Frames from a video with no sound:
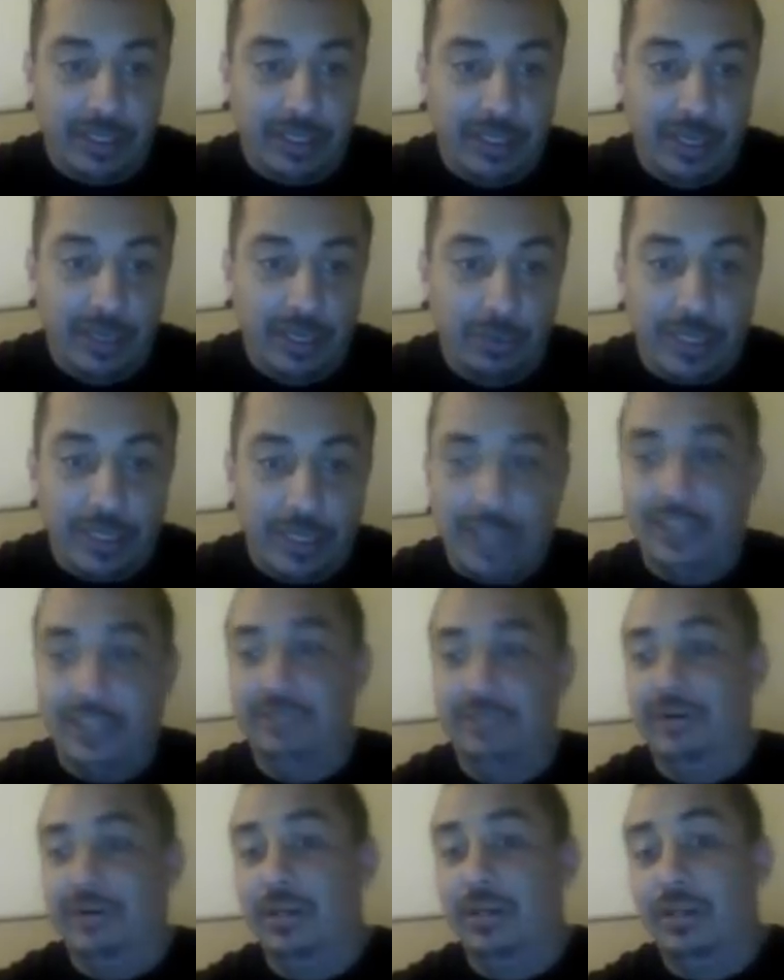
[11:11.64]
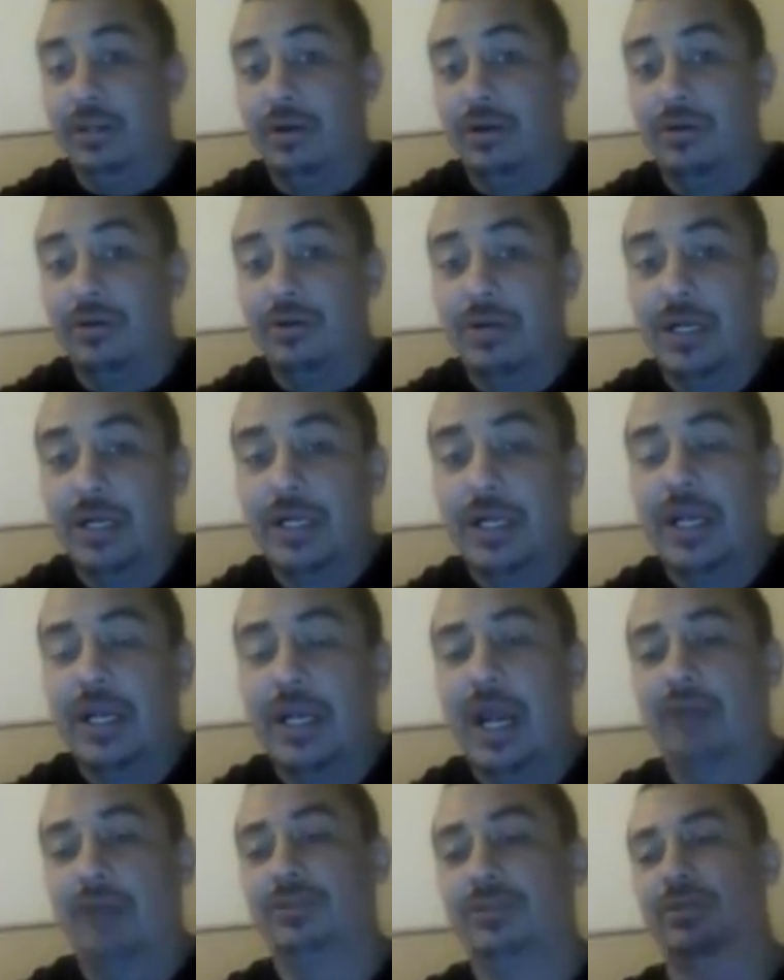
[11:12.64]
keyword density is very low.
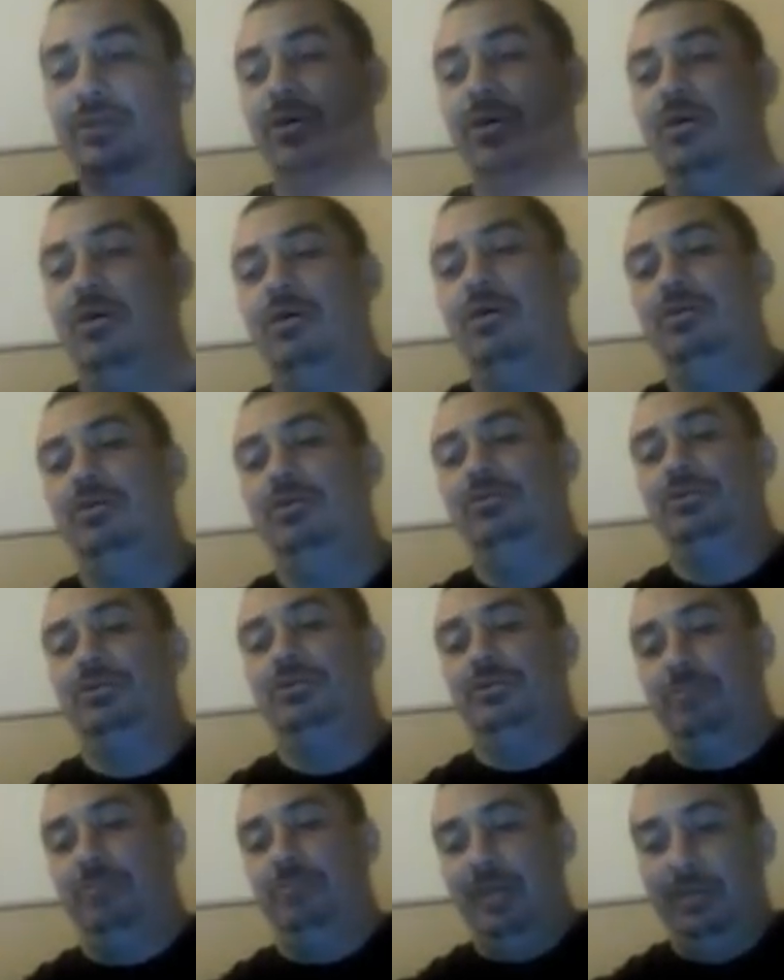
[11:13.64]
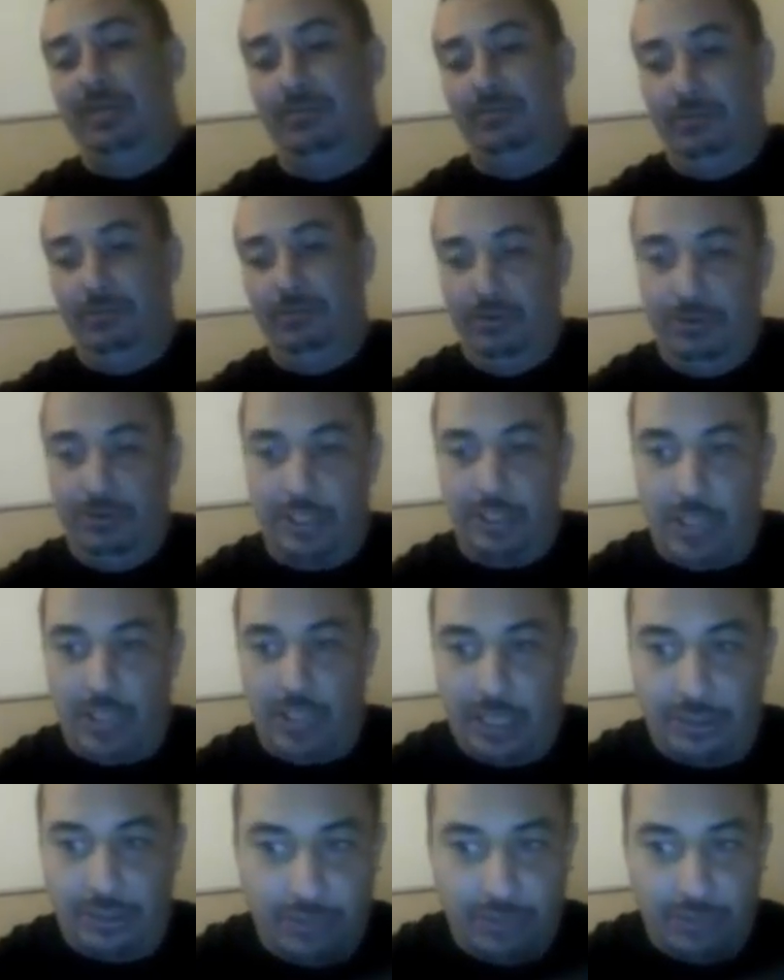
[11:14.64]
I also, oh, you should be using
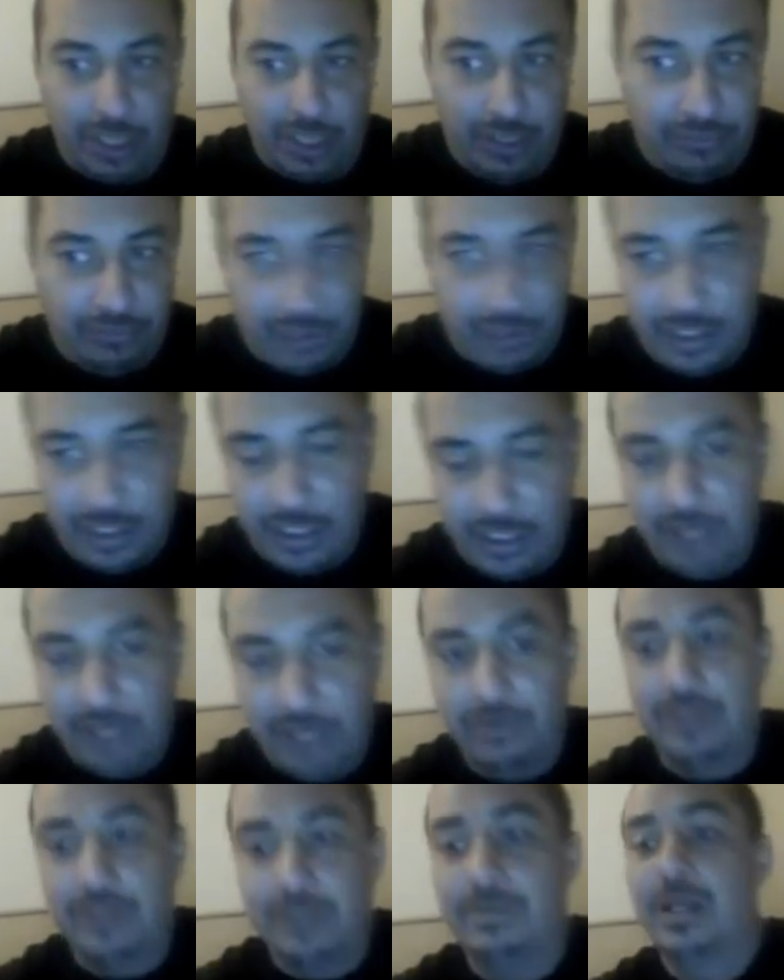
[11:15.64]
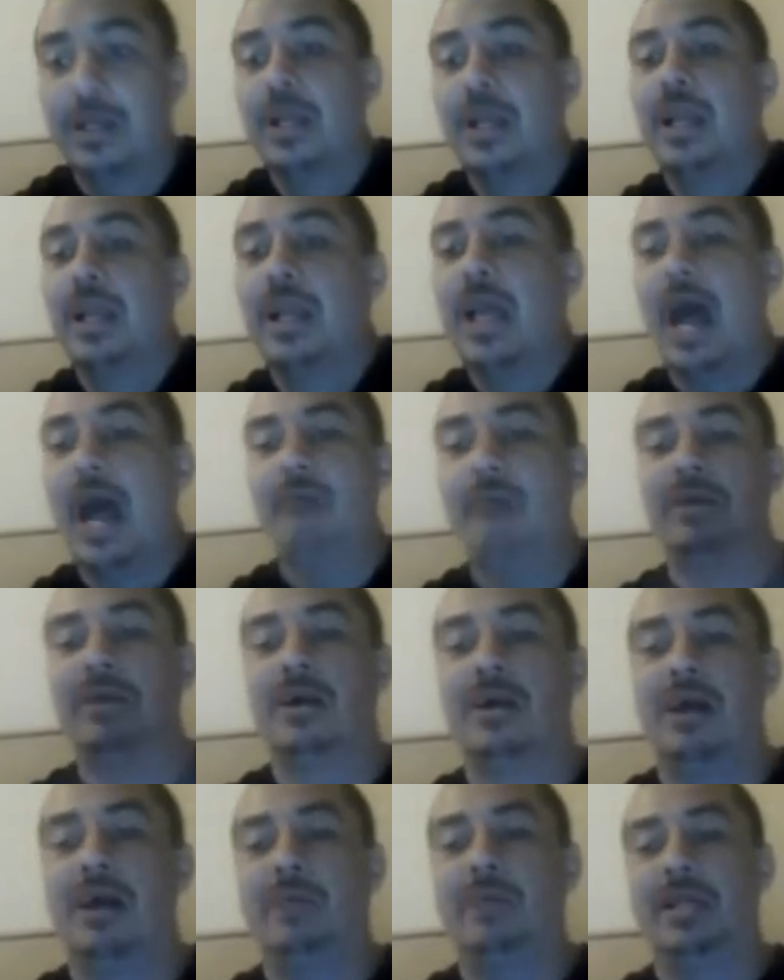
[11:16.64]
like 20, 50 keywords. I'm
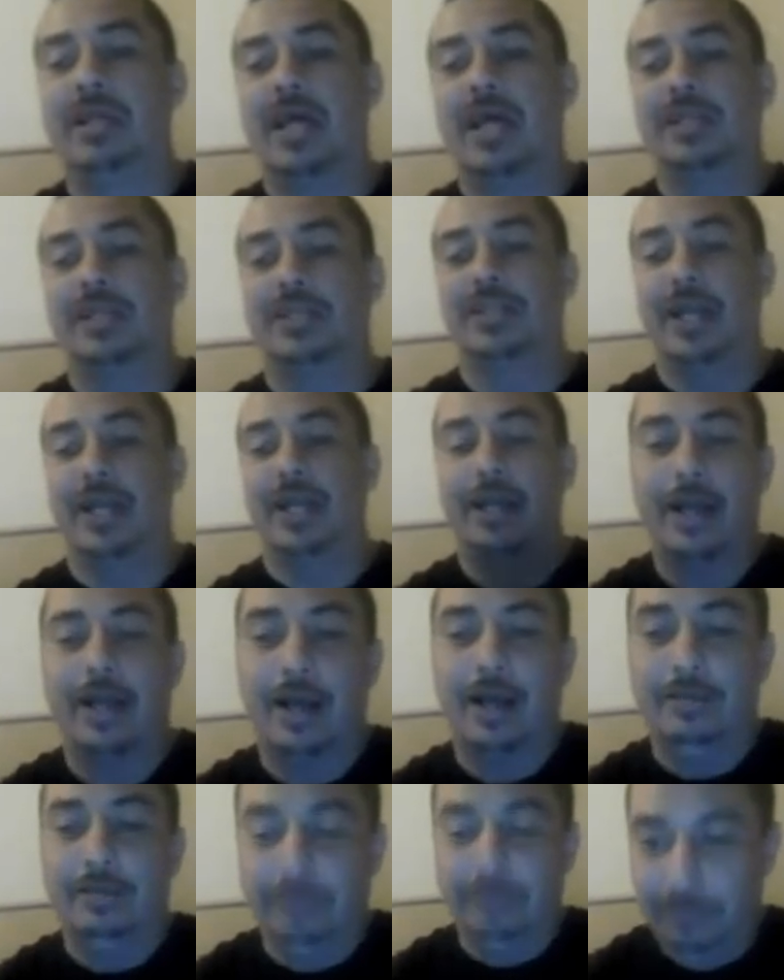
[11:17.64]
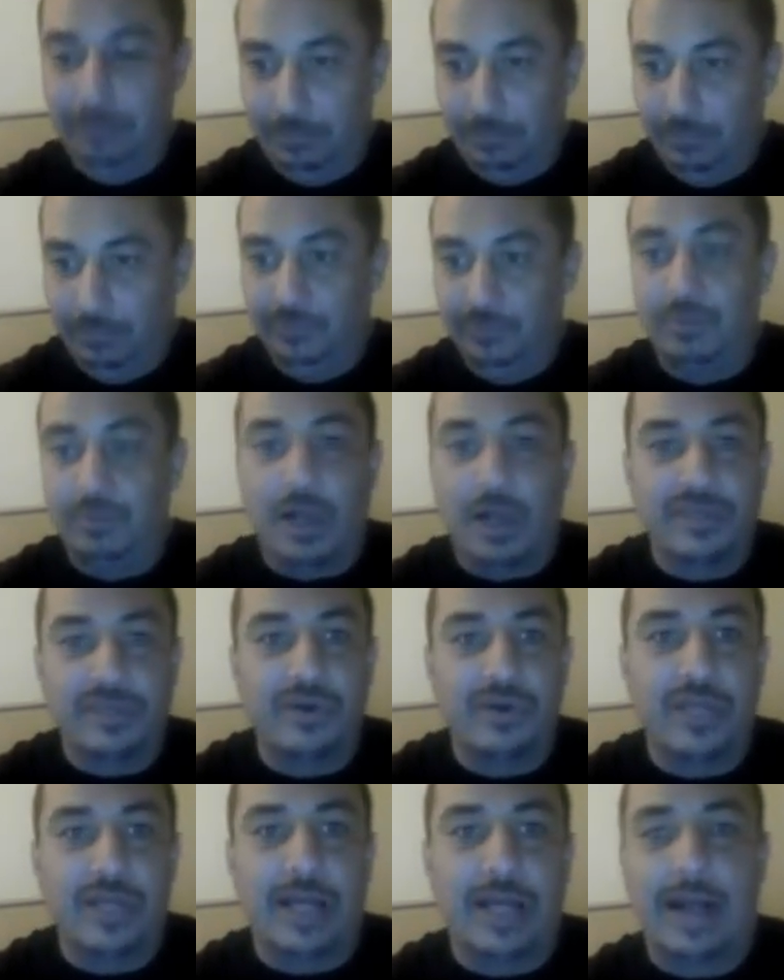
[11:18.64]
on my last site,
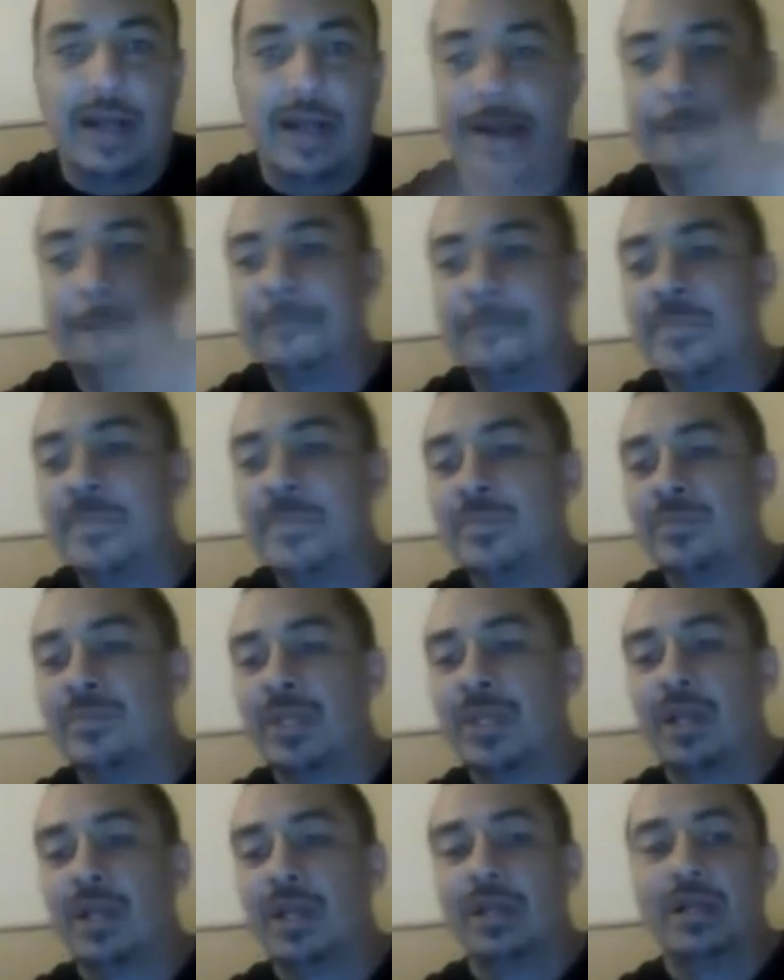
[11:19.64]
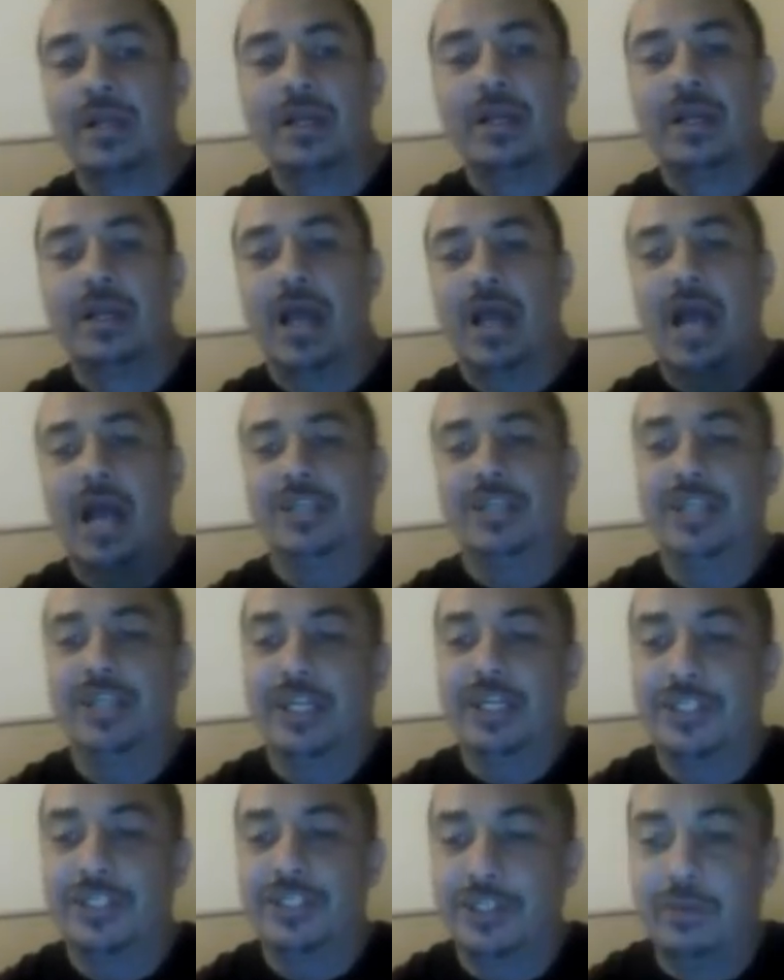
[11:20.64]
pluswell.com. I actually
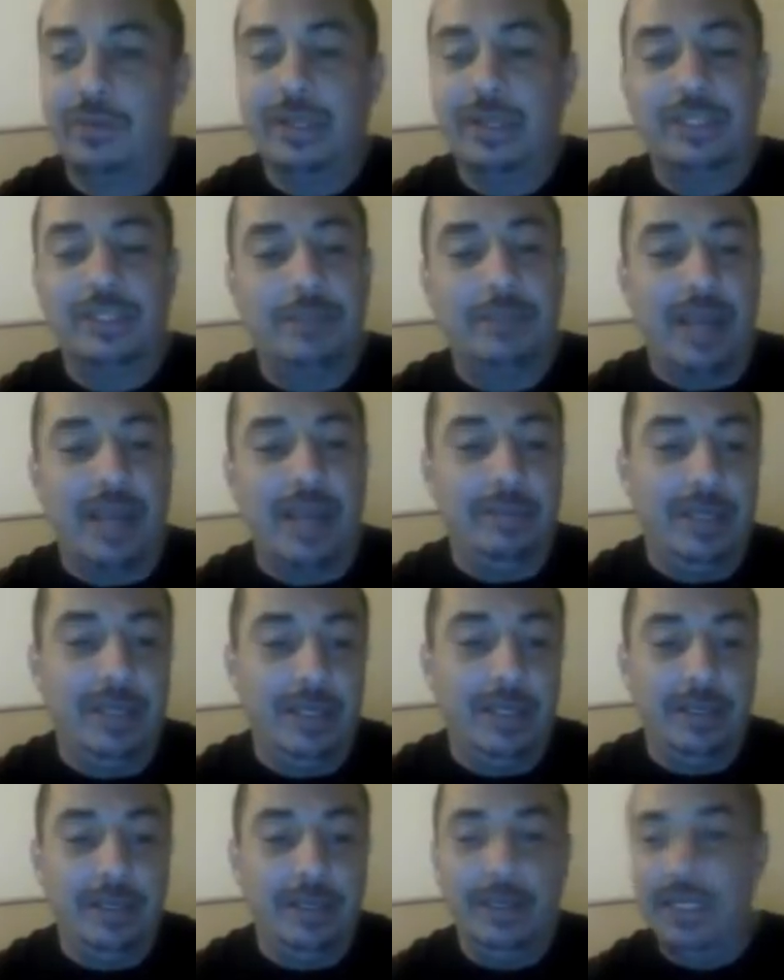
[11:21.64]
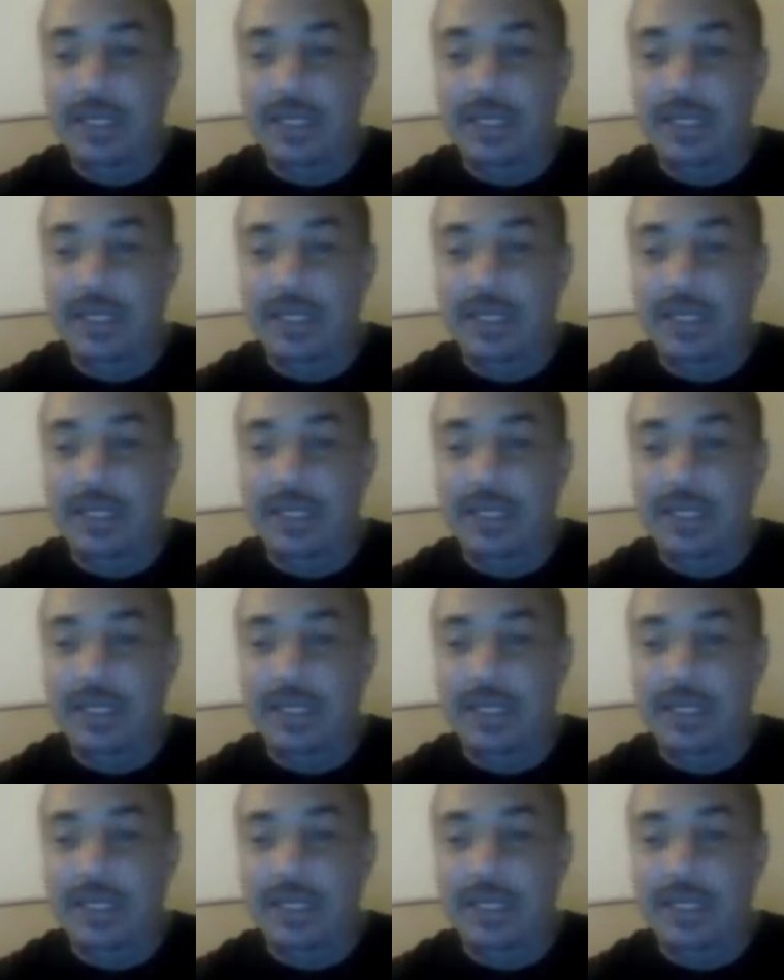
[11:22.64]
get so many spammy